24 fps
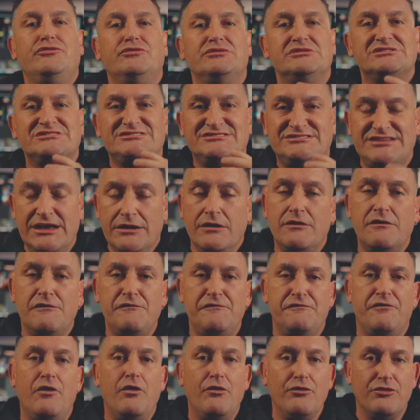two
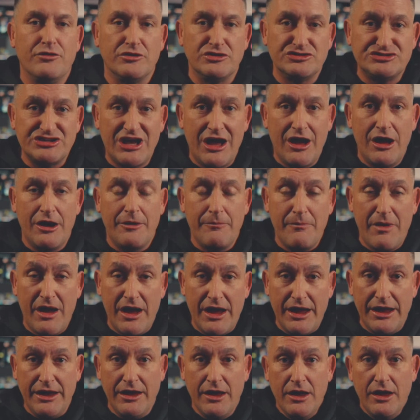single folders on
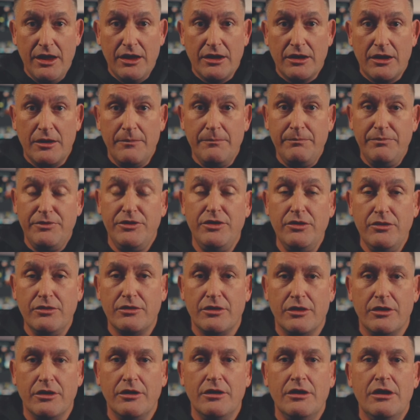my
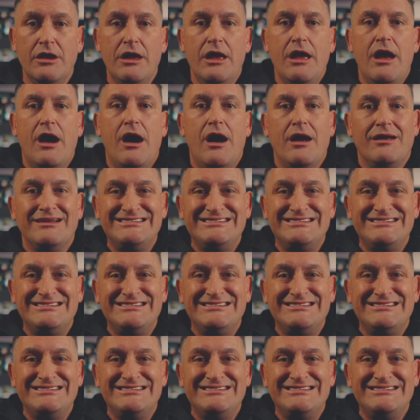computer